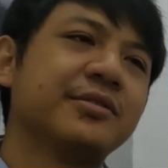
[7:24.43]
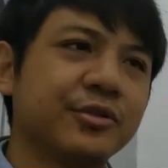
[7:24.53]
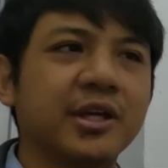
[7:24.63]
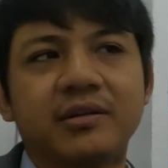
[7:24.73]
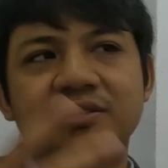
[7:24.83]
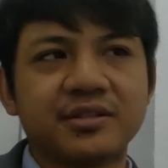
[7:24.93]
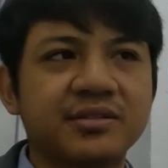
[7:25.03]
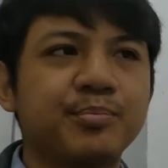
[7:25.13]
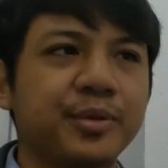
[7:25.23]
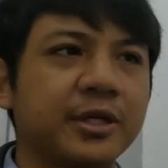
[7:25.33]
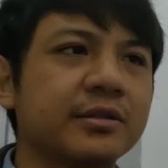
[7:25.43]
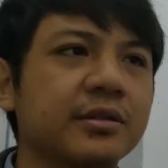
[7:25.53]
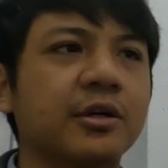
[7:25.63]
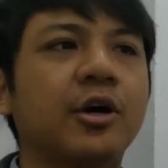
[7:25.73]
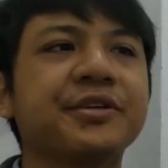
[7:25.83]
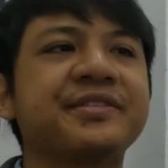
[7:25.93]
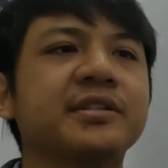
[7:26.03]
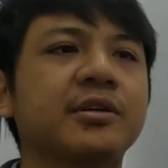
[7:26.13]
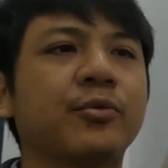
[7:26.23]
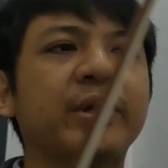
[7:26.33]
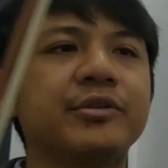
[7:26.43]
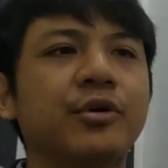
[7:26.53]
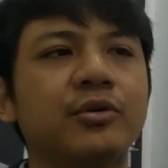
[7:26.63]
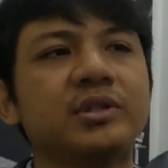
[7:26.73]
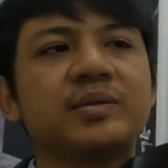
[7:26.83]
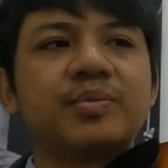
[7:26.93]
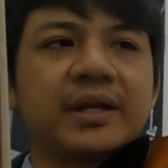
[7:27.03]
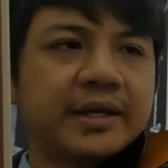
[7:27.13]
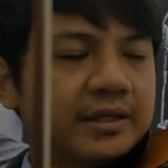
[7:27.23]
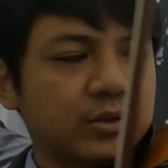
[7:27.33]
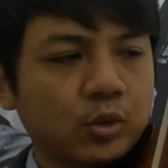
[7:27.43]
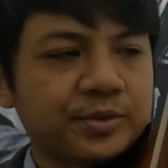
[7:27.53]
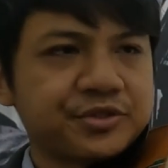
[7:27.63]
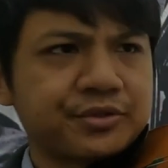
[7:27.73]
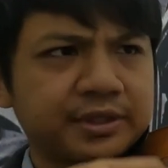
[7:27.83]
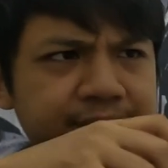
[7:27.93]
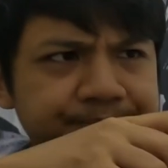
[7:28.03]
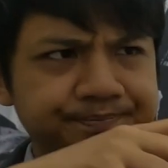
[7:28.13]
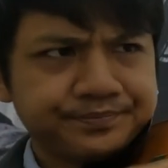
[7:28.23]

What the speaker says: you can just pick the Aussier where you only play open string.